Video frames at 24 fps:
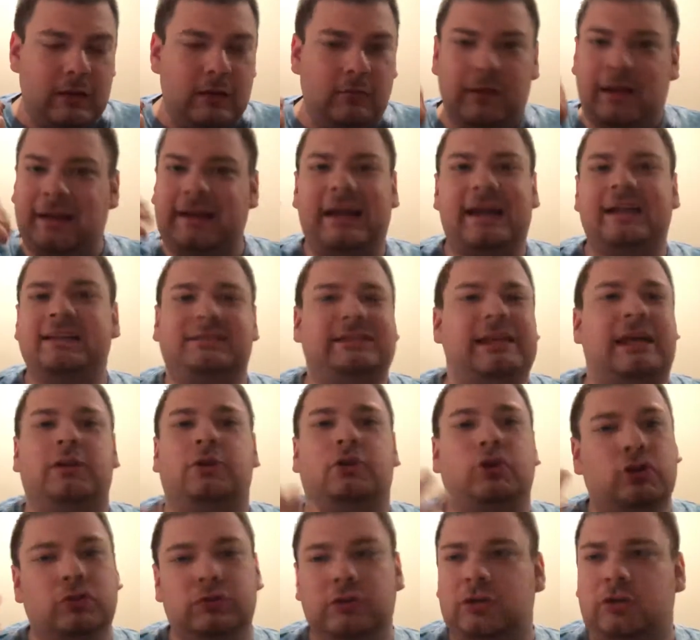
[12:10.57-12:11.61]
I said,
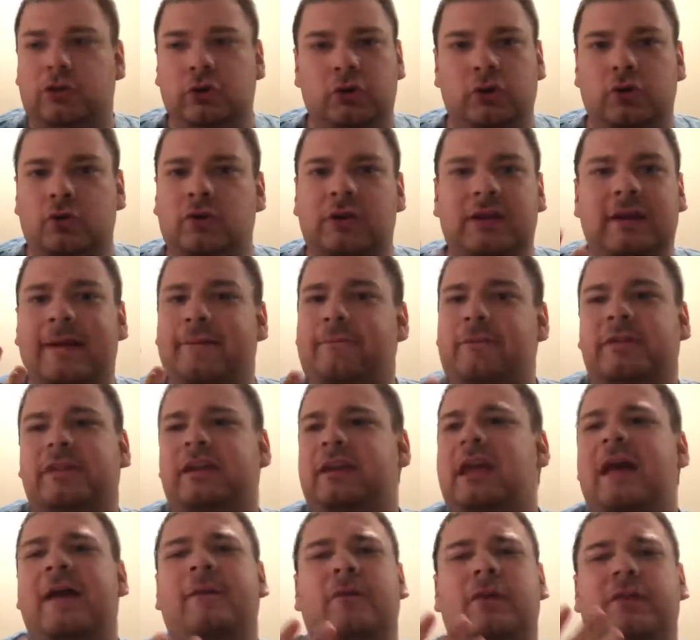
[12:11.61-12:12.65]
Goo Lagoon and
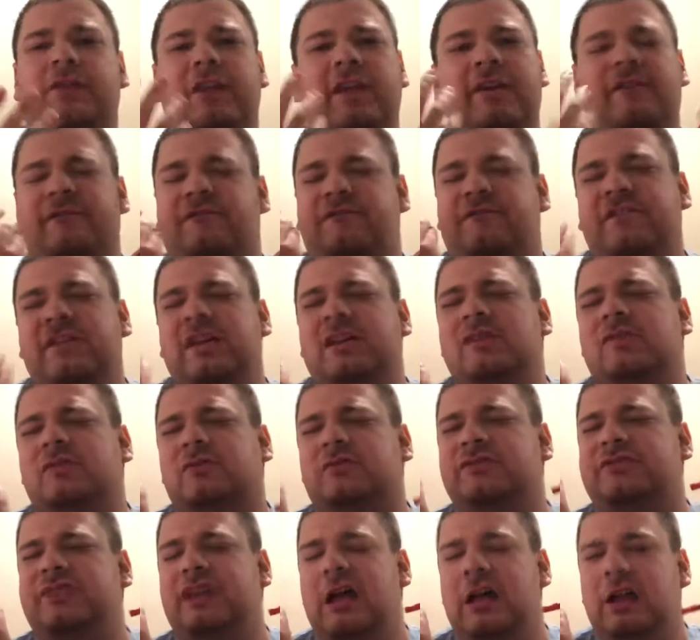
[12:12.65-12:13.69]
everything
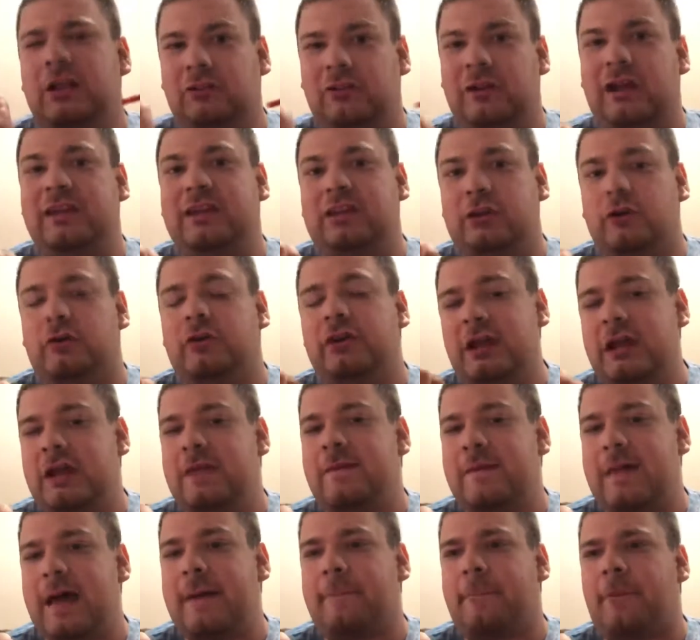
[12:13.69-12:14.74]
feels like you're
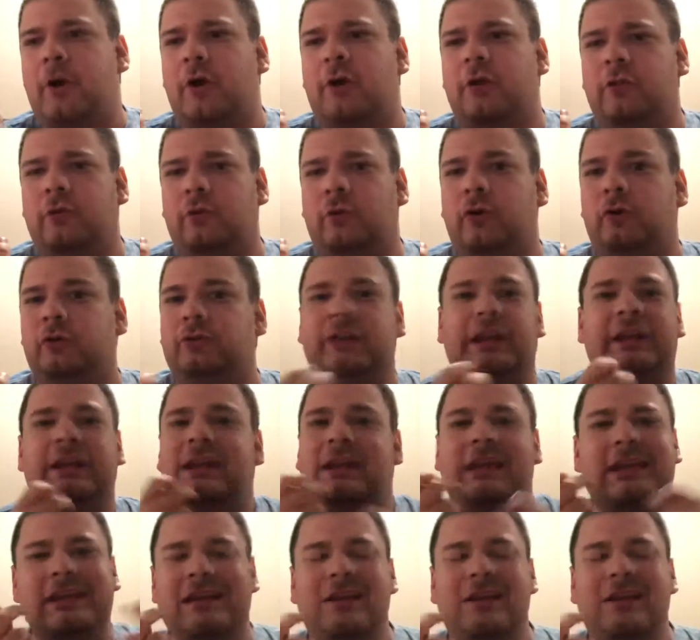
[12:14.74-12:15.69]
in that part of the world, and